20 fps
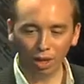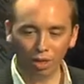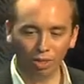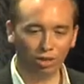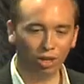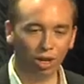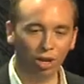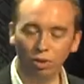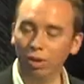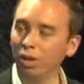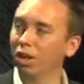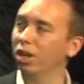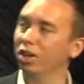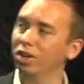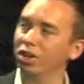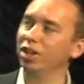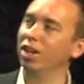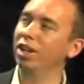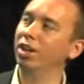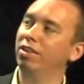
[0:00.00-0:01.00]
So
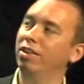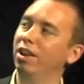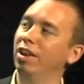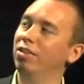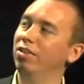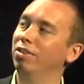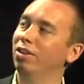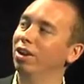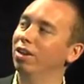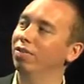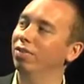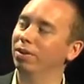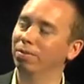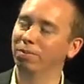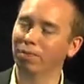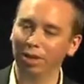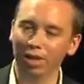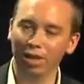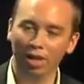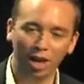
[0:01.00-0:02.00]
you need a test server.
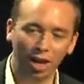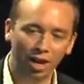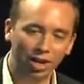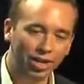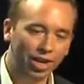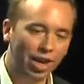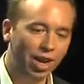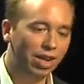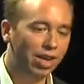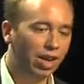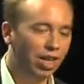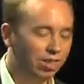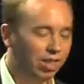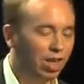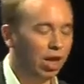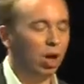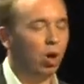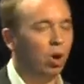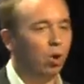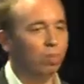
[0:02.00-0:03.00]
And again, it's
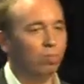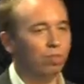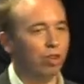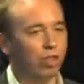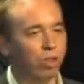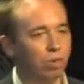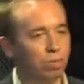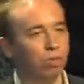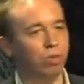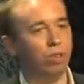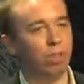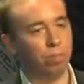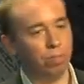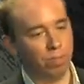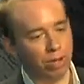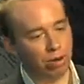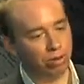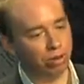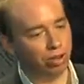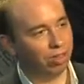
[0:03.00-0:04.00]
that whole principle. You
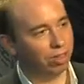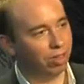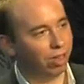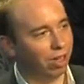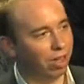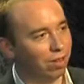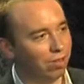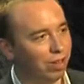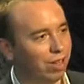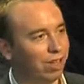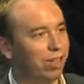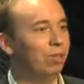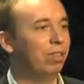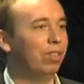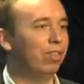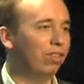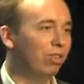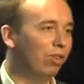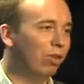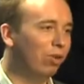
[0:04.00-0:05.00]
build a server, you
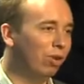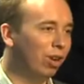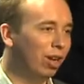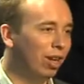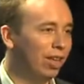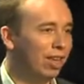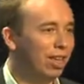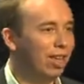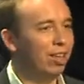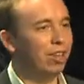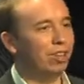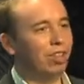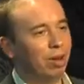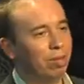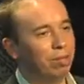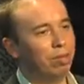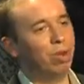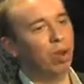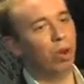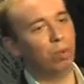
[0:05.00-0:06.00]
install it, you
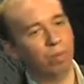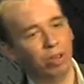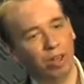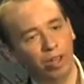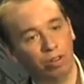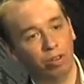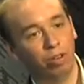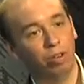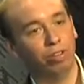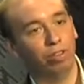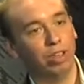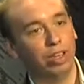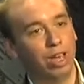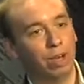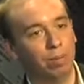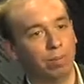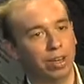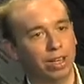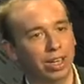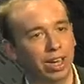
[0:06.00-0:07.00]
then copy across the
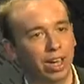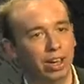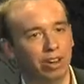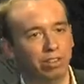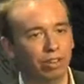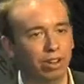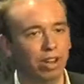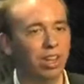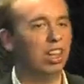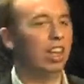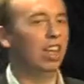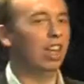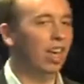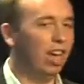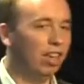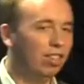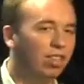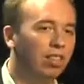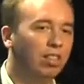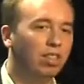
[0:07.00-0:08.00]
application.
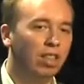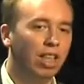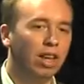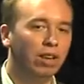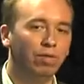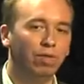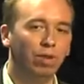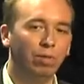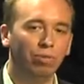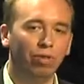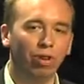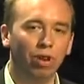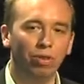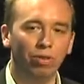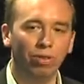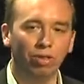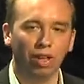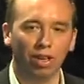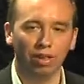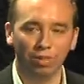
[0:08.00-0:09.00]
It's a lengthy
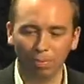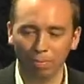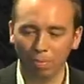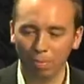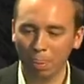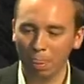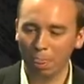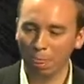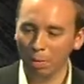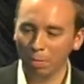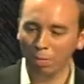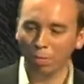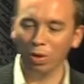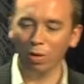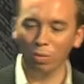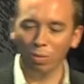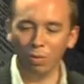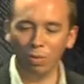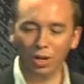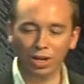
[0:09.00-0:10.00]
process.
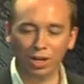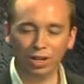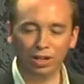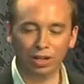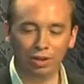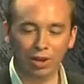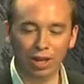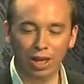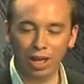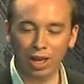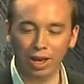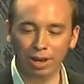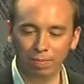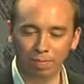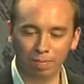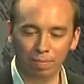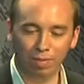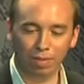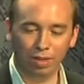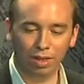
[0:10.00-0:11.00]
What we can do here,
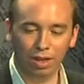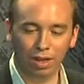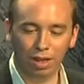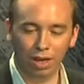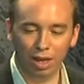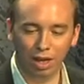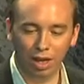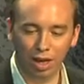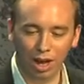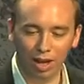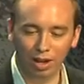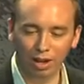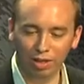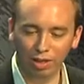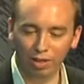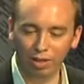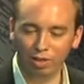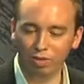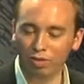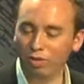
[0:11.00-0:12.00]
and this
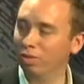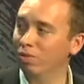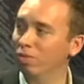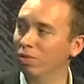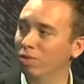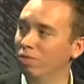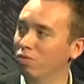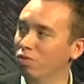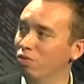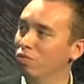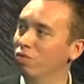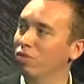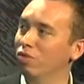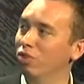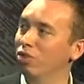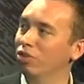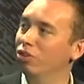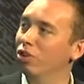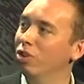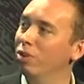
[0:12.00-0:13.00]
is
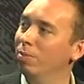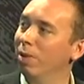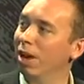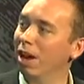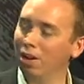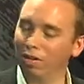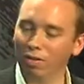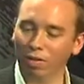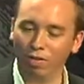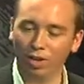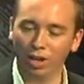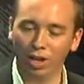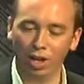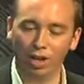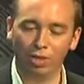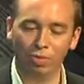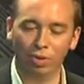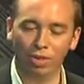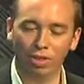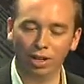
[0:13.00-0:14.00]
the true power of it,
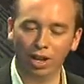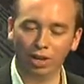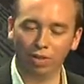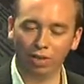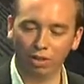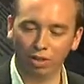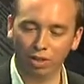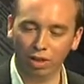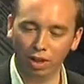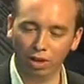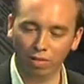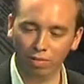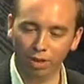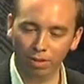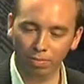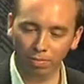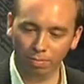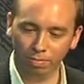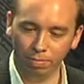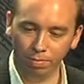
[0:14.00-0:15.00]
is we select the server,